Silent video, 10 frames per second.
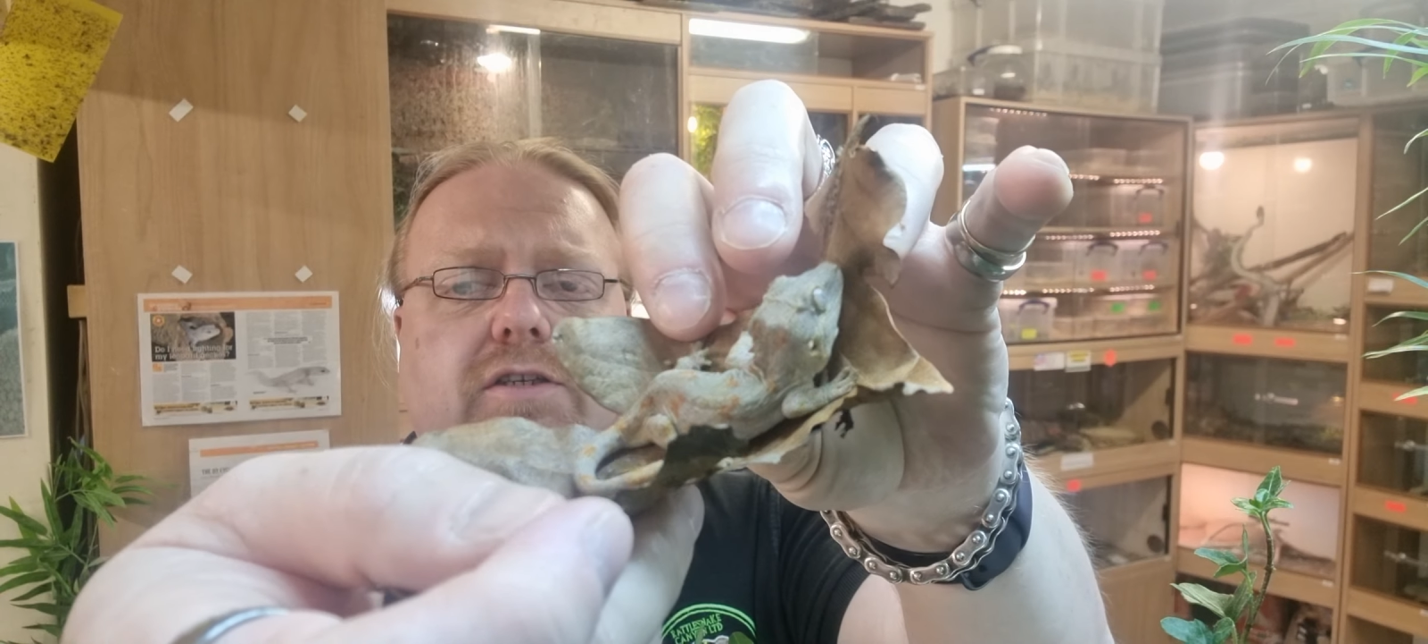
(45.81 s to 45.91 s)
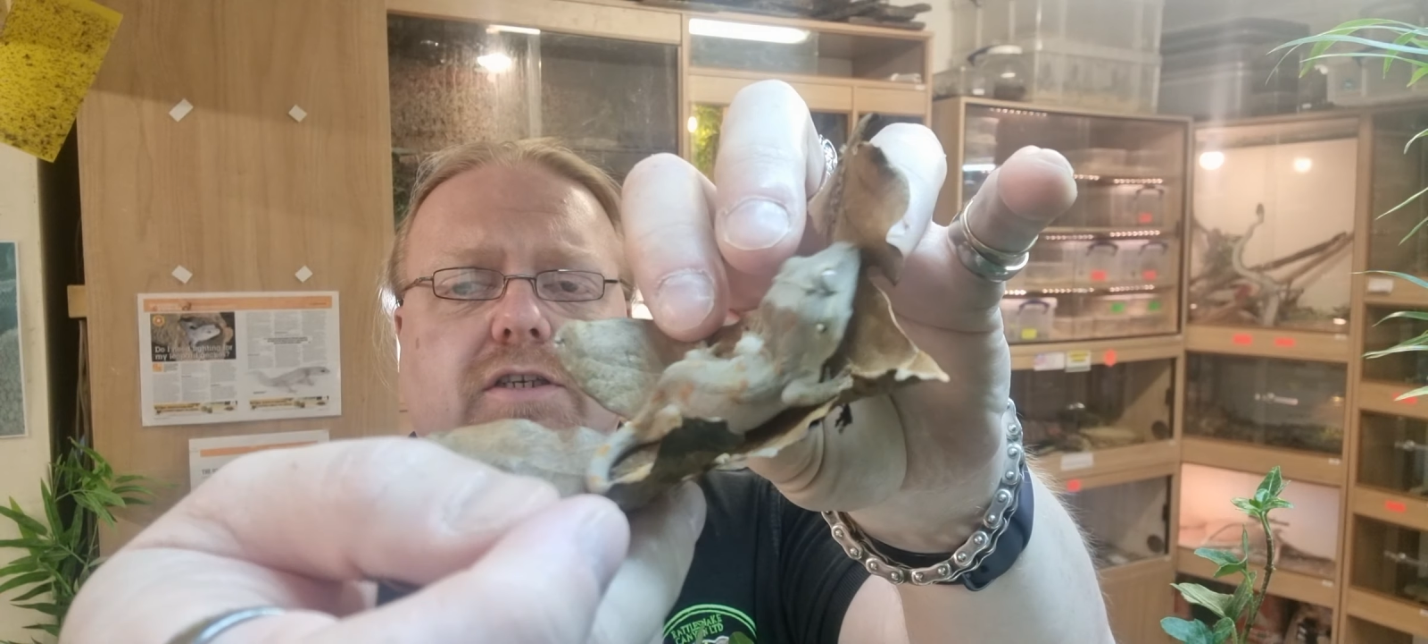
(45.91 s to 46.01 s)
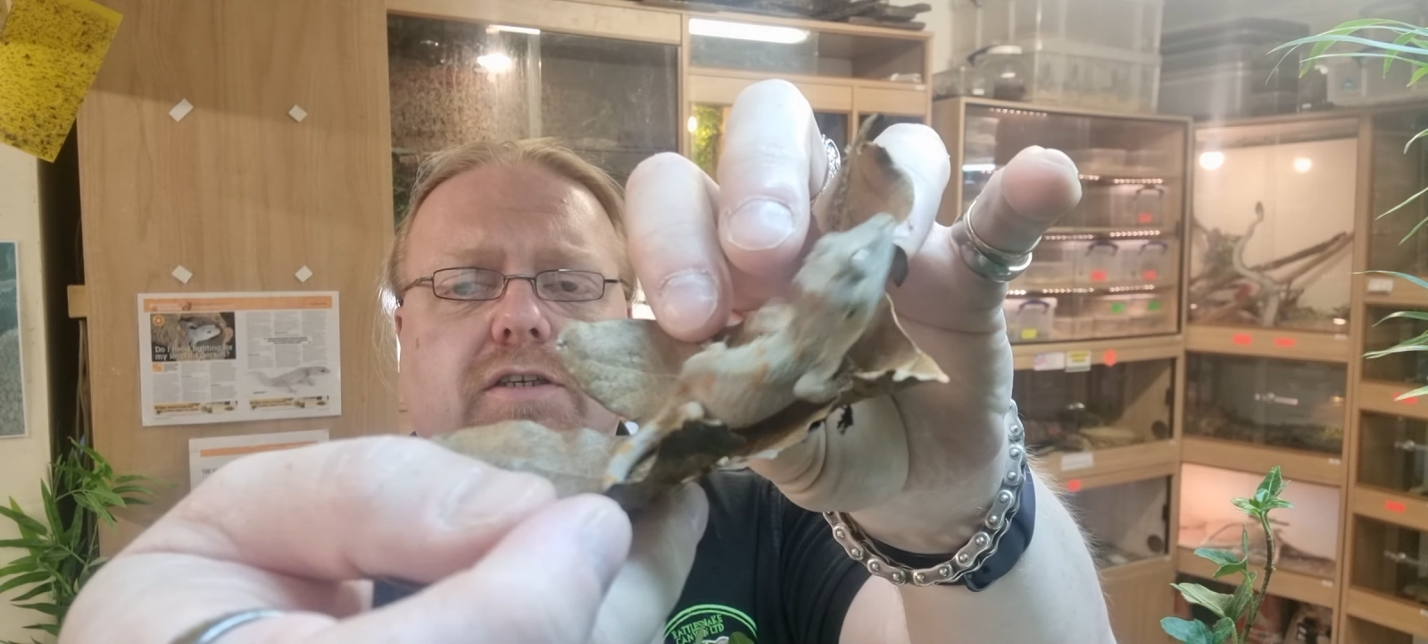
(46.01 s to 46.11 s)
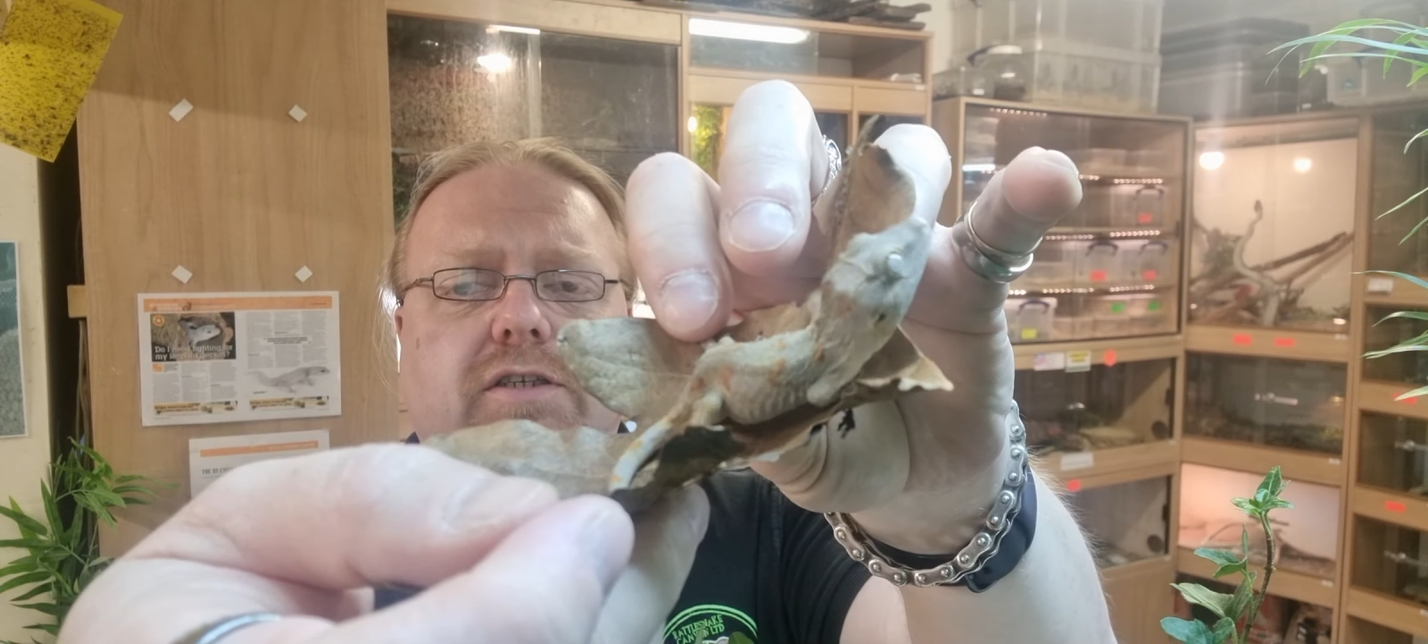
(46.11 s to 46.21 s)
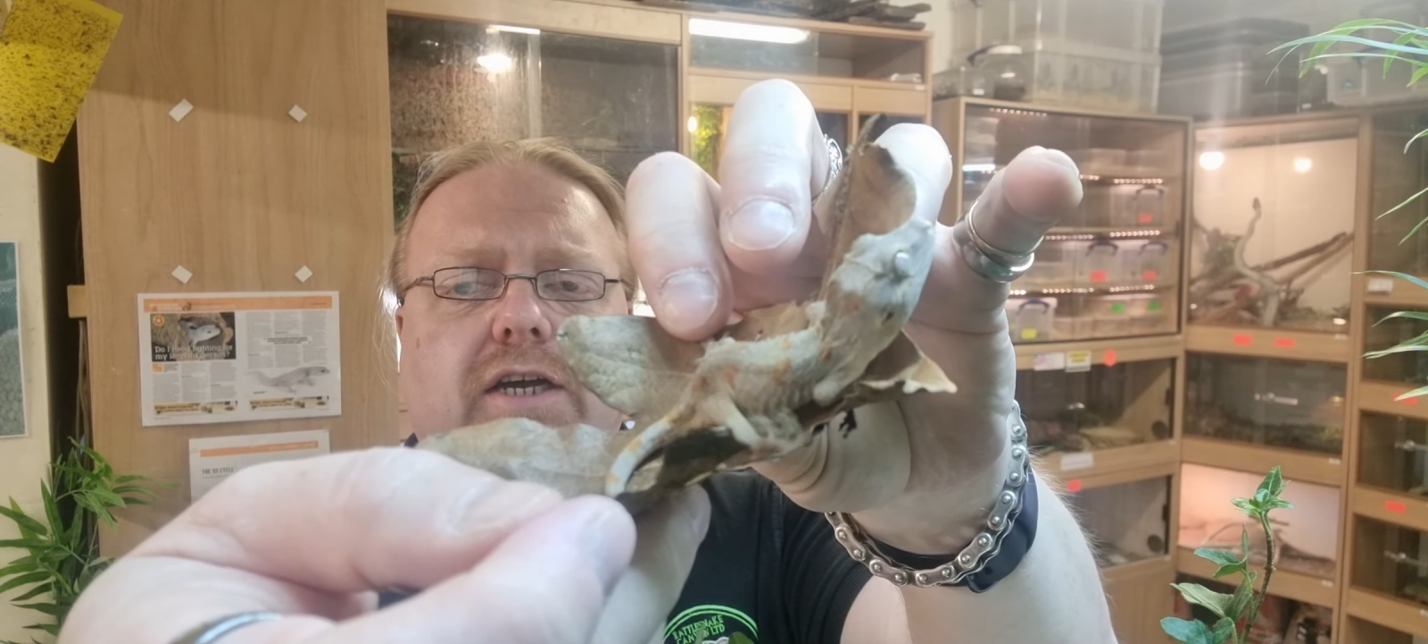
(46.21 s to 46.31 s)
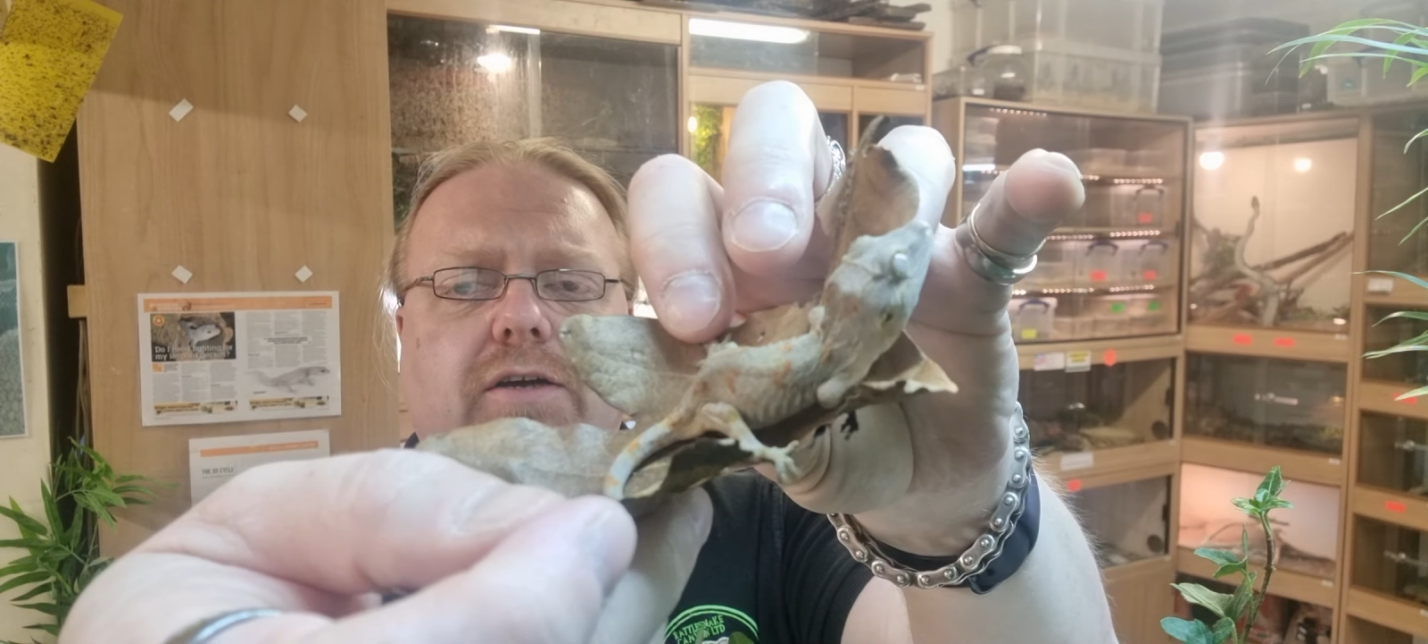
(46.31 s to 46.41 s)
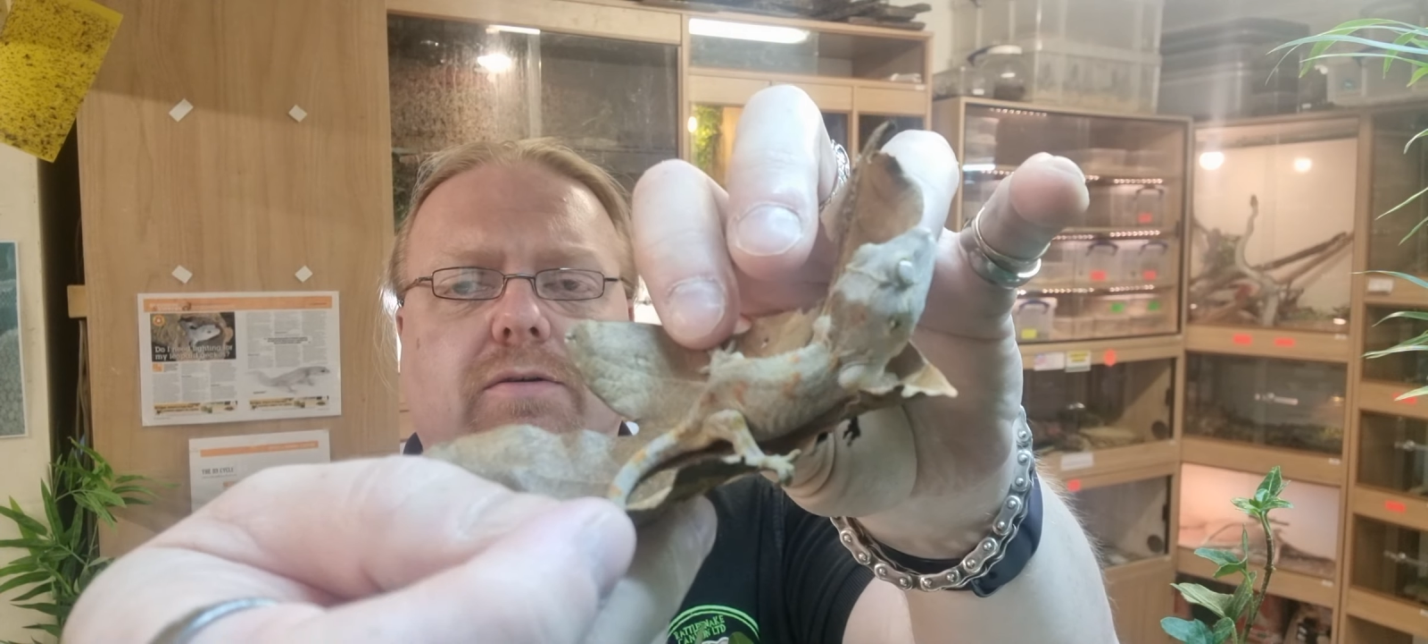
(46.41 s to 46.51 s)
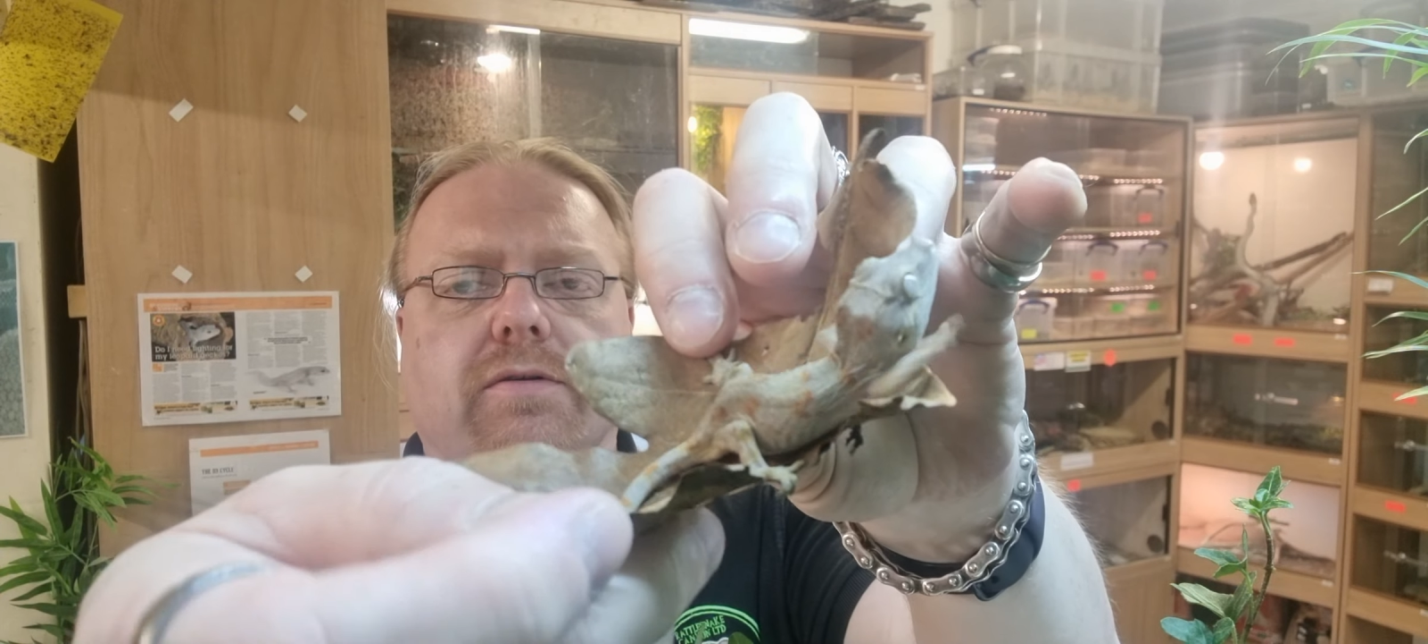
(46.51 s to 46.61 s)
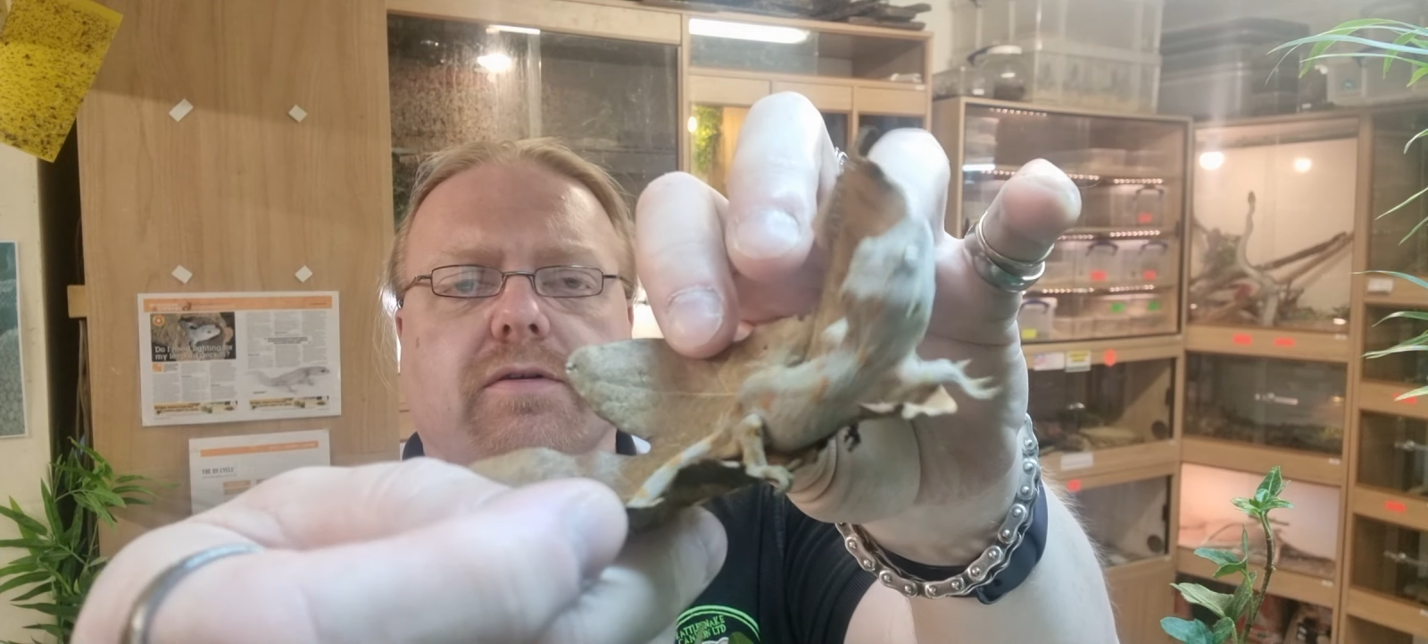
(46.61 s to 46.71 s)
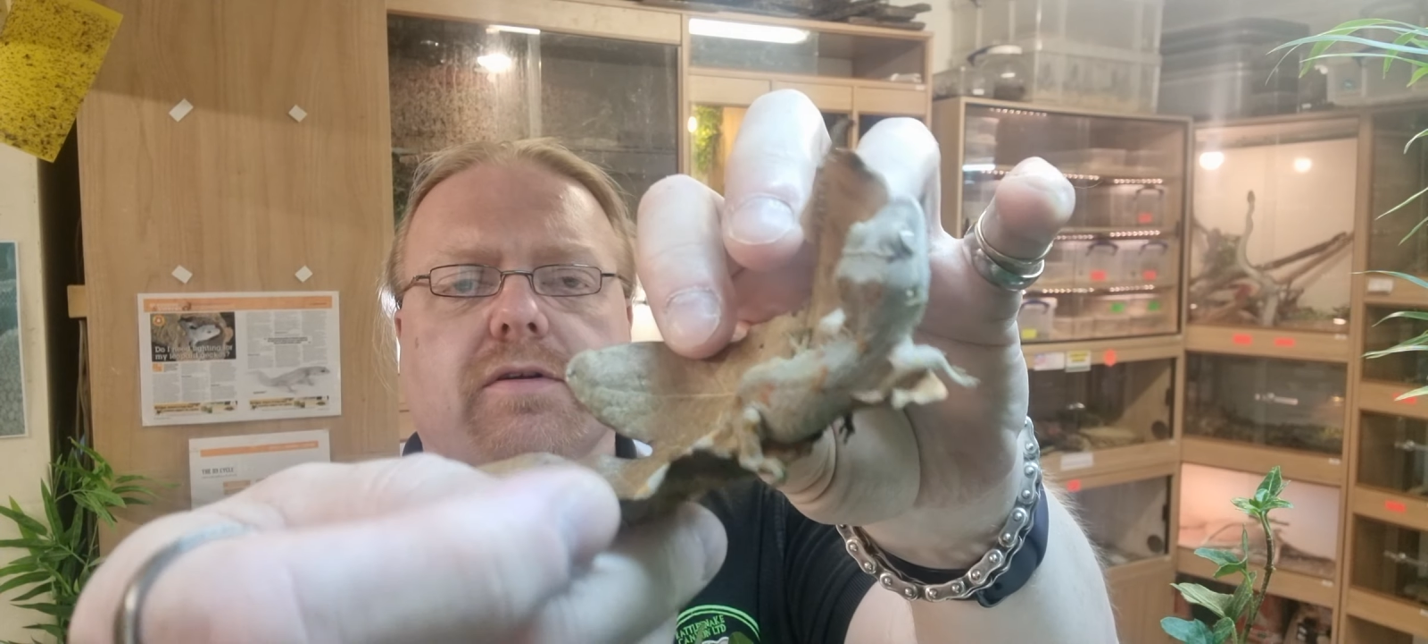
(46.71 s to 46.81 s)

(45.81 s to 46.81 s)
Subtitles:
see, is tail.